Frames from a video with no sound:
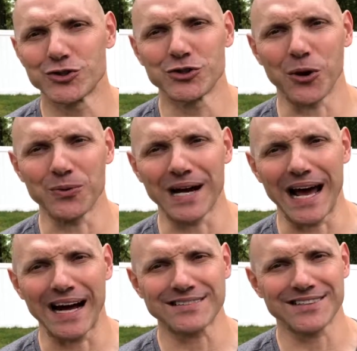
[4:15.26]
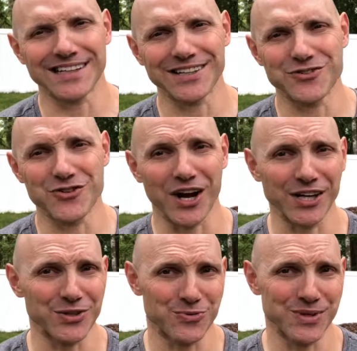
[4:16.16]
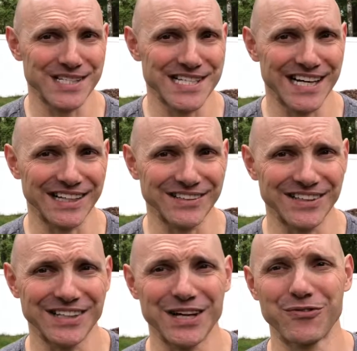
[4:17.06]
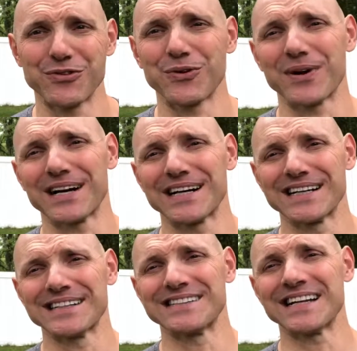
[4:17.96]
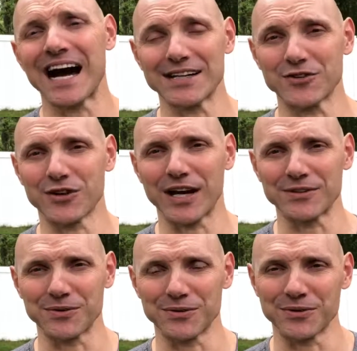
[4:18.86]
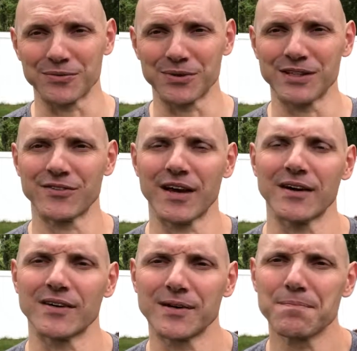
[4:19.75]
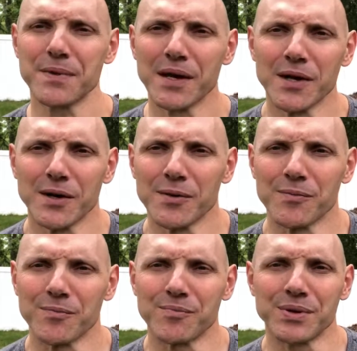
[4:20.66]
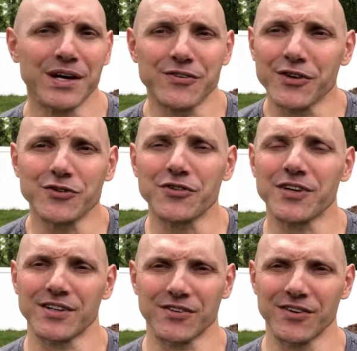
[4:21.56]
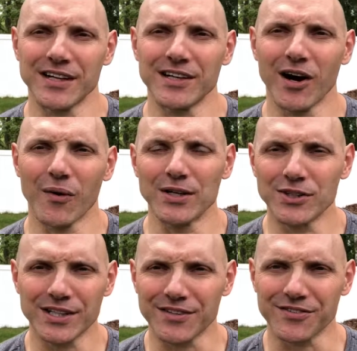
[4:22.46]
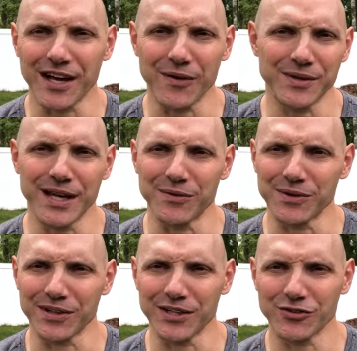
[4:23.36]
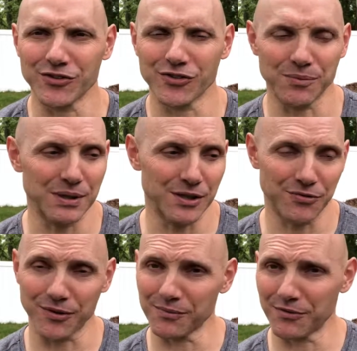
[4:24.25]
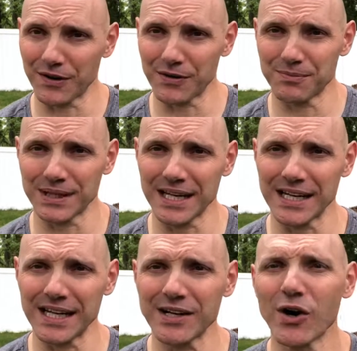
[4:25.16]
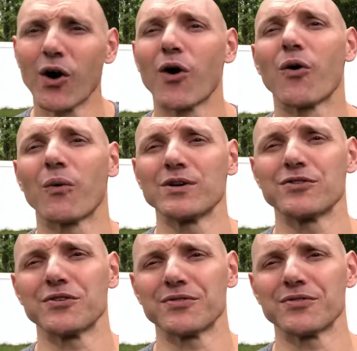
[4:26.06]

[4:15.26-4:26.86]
Don't act like a giant retailer if you're not a giant retailer, because they're just going to say no, and you're going to sour that relationship either from the very beginning or once